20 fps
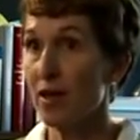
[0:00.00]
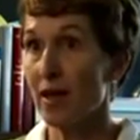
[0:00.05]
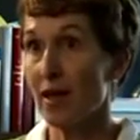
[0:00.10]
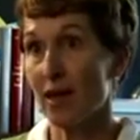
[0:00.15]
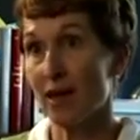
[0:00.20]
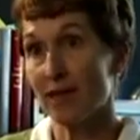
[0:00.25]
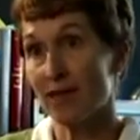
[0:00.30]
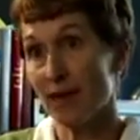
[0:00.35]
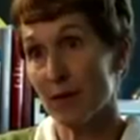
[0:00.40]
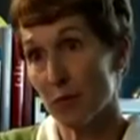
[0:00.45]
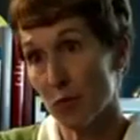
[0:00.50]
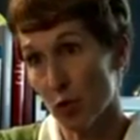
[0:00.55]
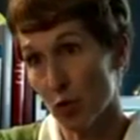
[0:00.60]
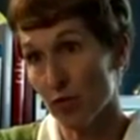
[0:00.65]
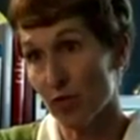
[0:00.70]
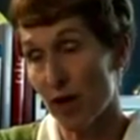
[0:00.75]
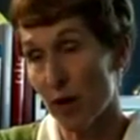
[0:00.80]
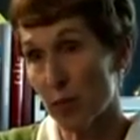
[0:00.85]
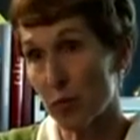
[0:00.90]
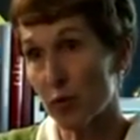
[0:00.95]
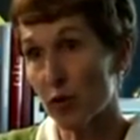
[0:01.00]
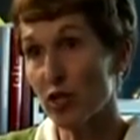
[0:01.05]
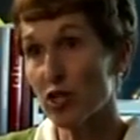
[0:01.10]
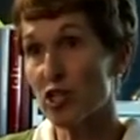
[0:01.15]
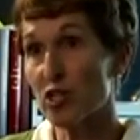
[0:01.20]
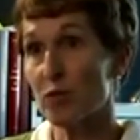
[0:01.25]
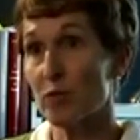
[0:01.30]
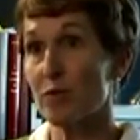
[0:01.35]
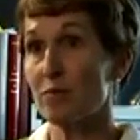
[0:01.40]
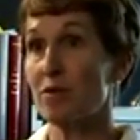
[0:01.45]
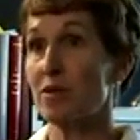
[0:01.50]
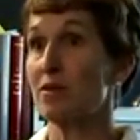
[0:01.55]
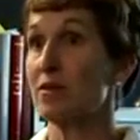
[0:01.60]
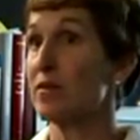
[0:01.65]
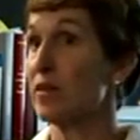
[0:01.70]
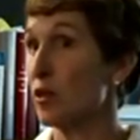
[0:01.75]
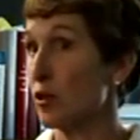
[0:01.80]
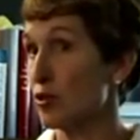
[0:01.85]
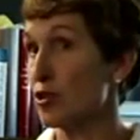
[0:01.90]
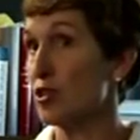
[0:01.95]
And that more evaporation would mean that
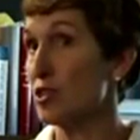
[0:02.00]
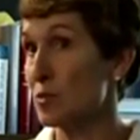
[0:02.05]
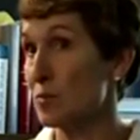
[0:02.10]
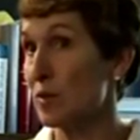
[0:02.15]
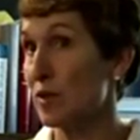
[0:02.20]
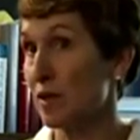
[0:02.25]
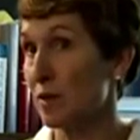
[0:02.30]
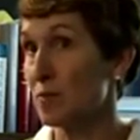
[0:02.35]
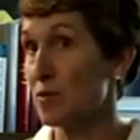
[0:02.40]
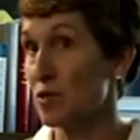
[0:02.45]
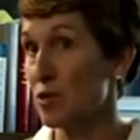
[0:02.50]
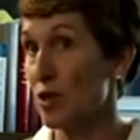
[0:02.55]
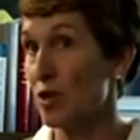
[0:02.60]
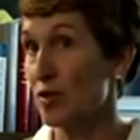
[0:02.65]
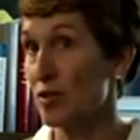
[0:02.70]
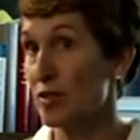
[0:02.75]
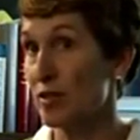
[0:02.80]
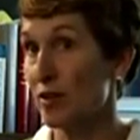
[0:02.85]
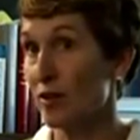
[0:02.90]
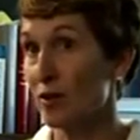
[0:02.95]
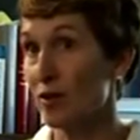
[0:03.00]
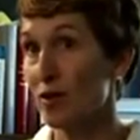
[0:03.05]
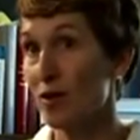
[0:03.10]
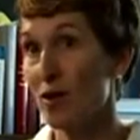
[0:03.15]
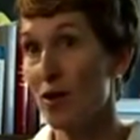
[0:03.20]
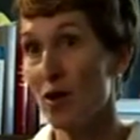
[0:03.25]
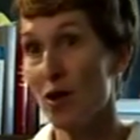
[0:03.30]
the oceans become saltier.